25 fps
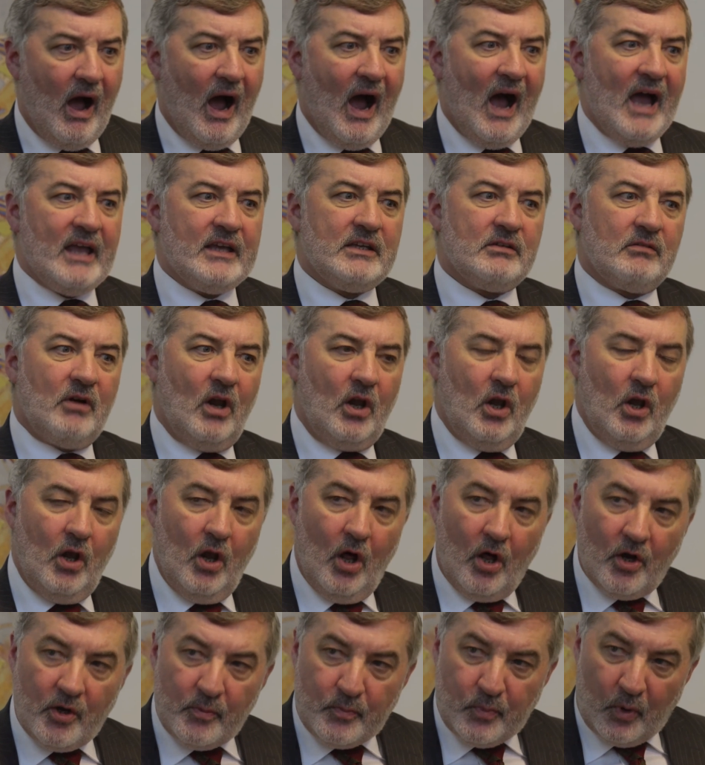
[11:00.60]
I hear a
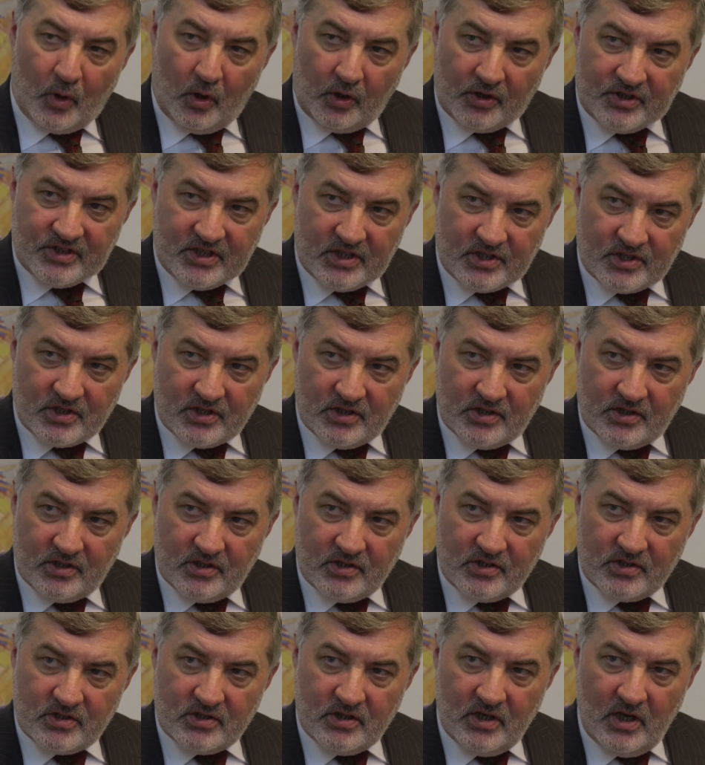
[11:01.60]
lot of
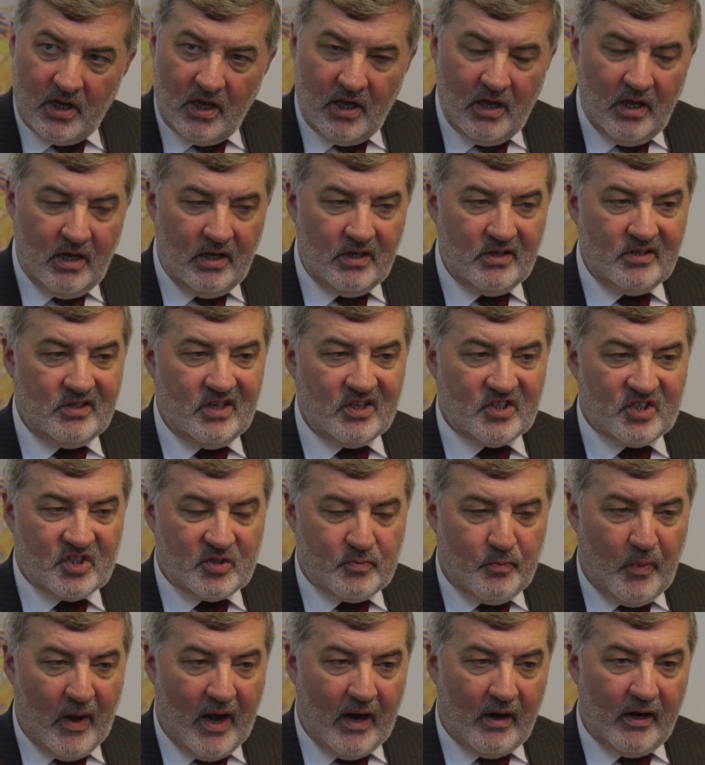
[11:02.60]
politicians
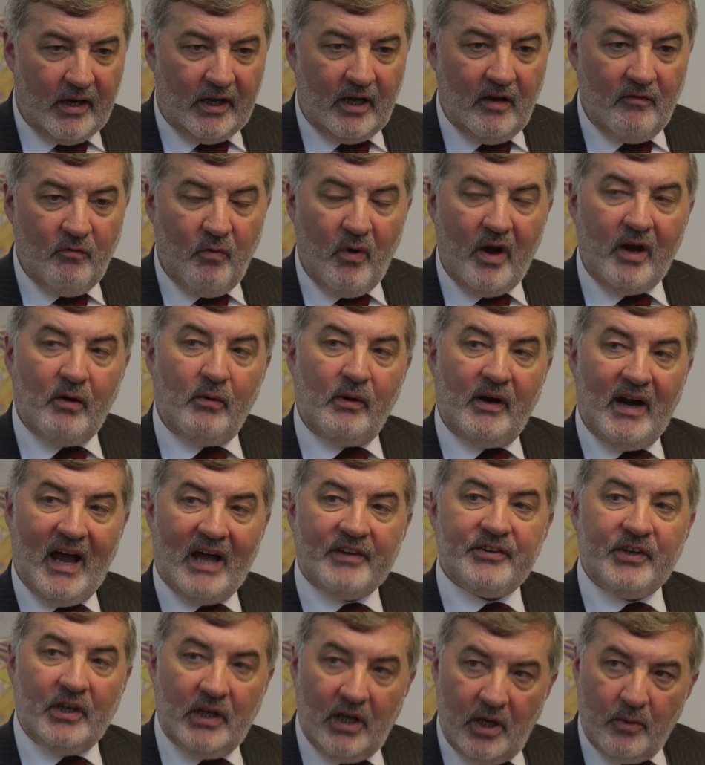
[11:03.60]
despairing of where we're
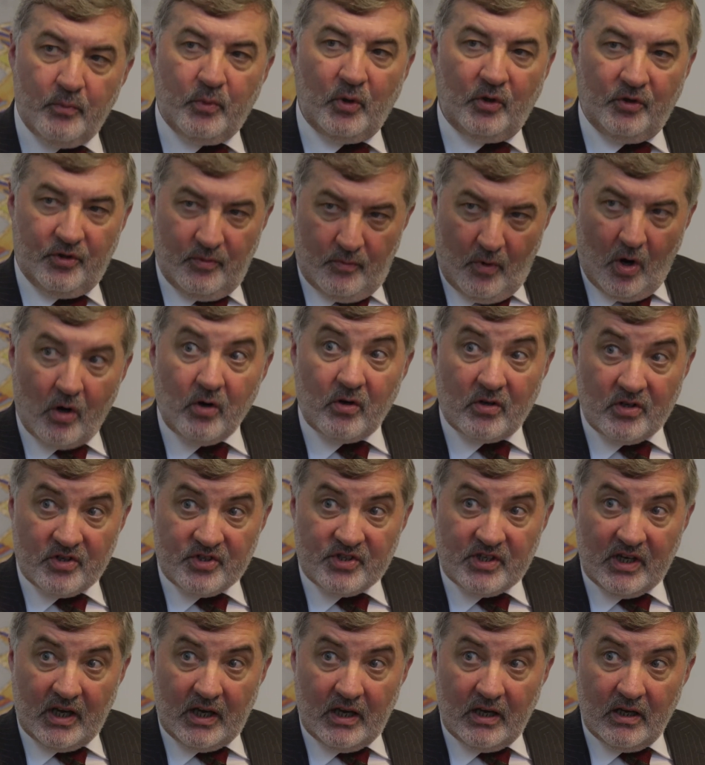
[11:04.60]
at in liberal
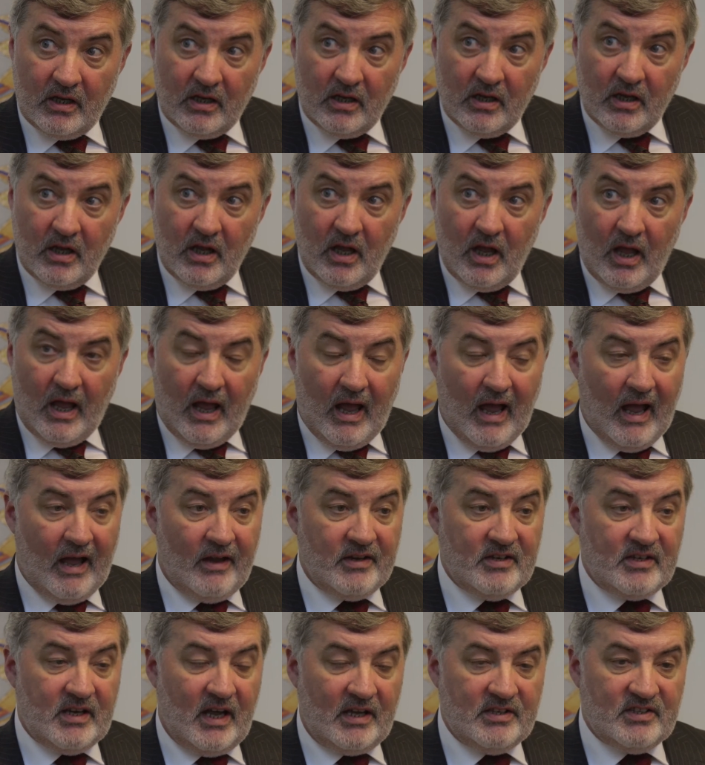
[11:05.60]
democracy
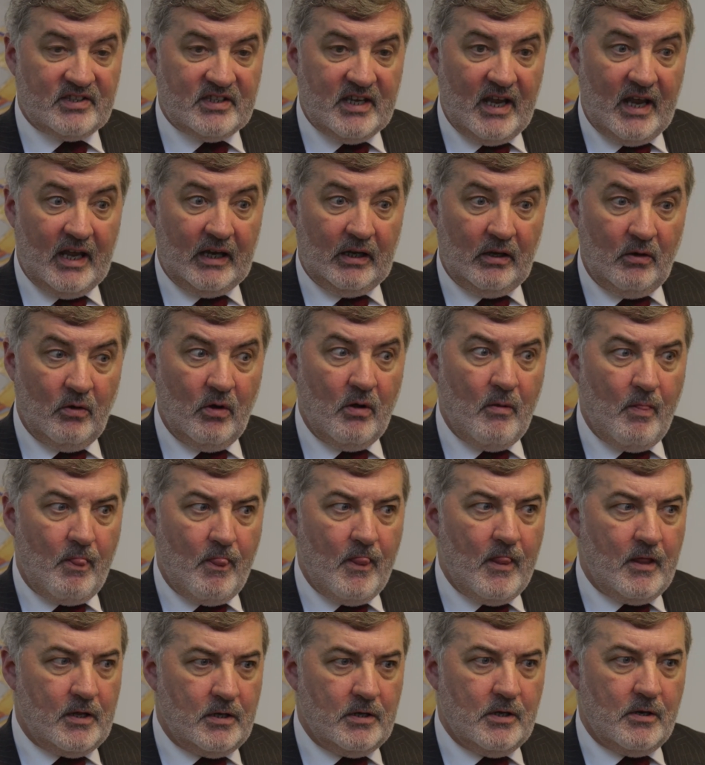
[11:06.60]
and saying,
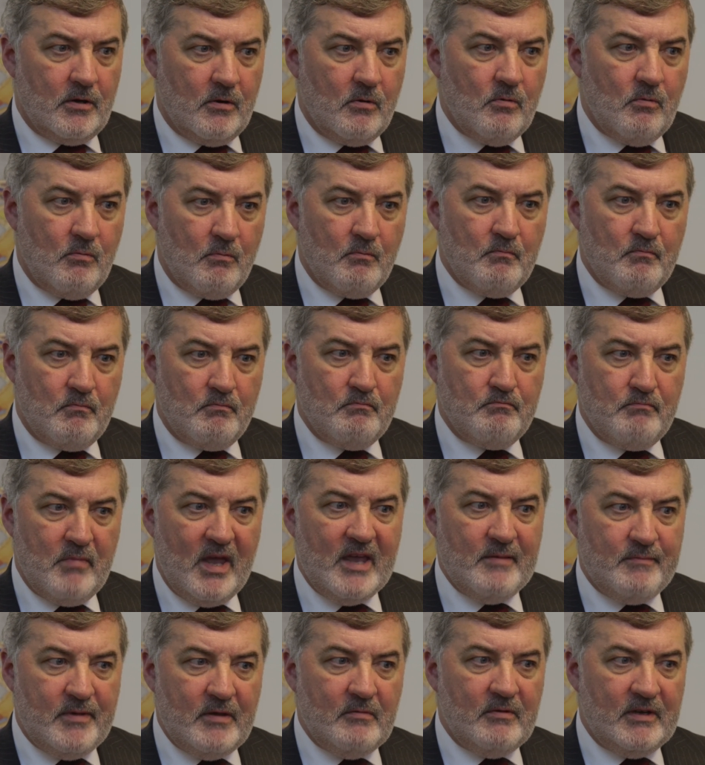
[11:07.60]
you know,
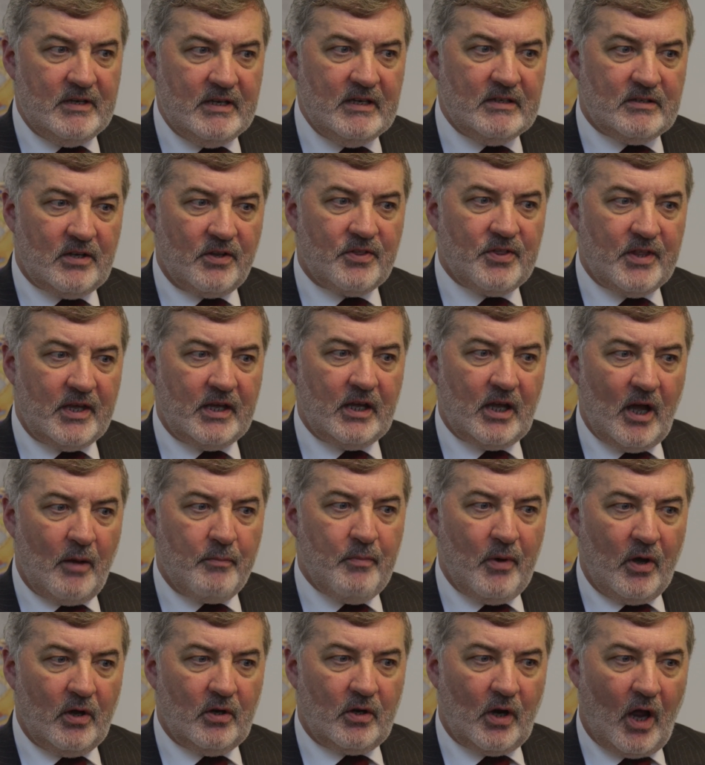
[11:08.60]
maybe we need to think
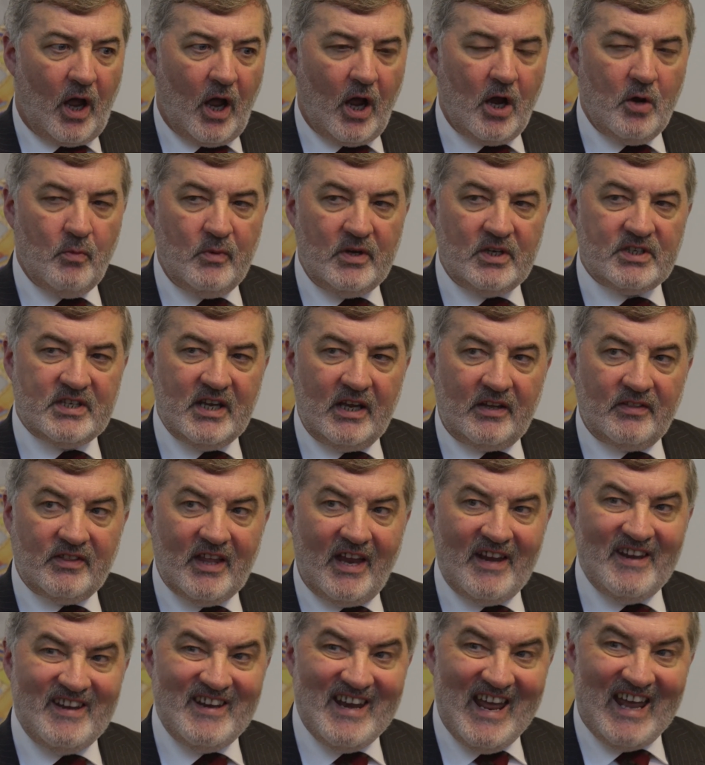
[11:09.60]
about how we take
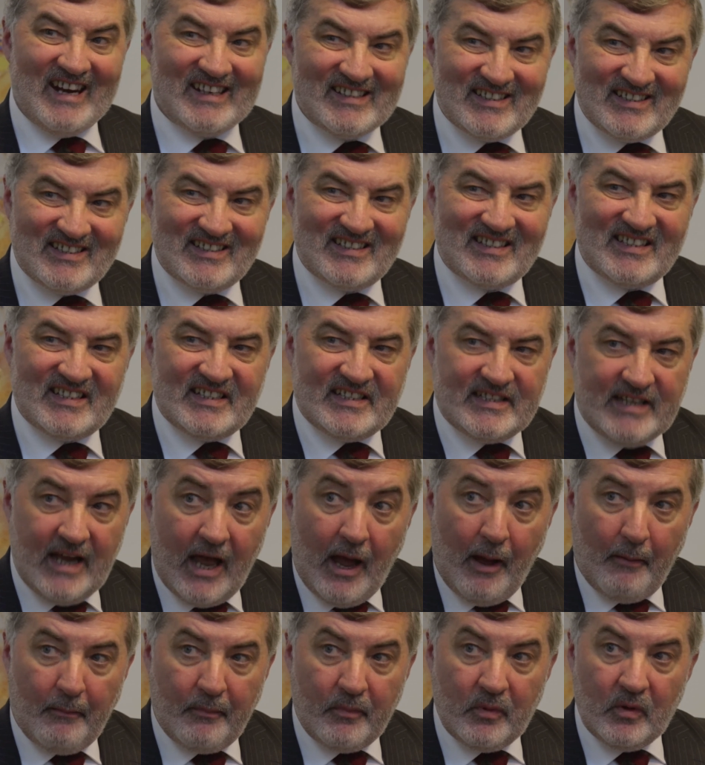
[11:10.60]
the next
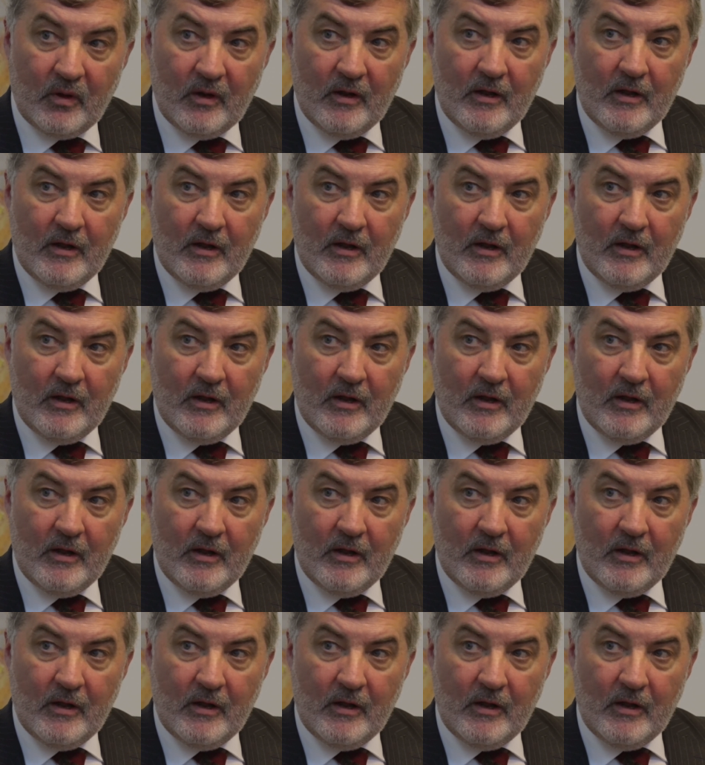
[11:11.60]
step